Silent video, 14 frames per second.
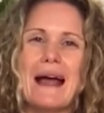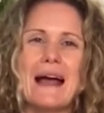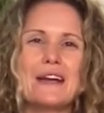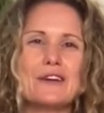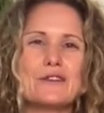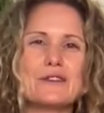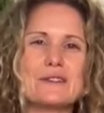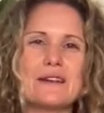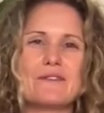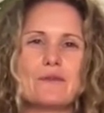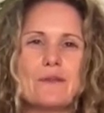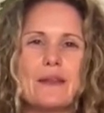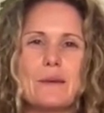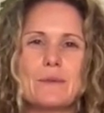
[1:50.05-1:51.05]
and you're just
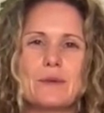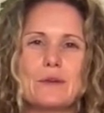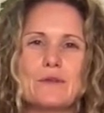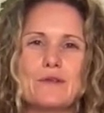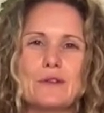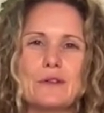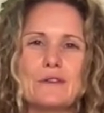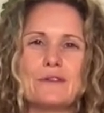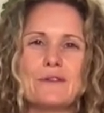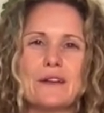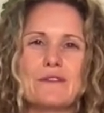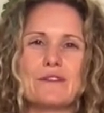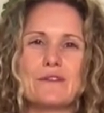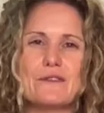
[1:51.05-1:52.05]
left with that beautiful
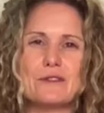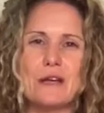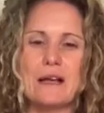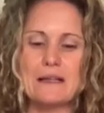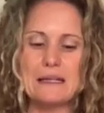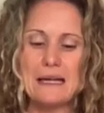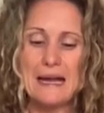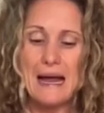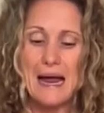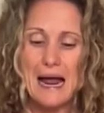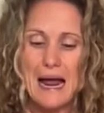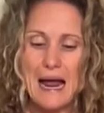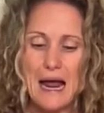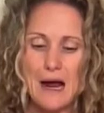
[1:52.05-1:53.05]
flavor of the shallot.
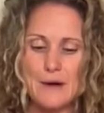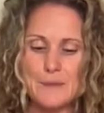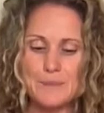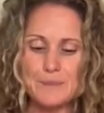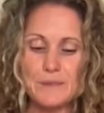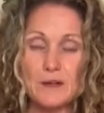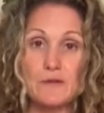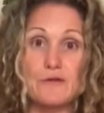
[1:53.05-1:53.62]
Um,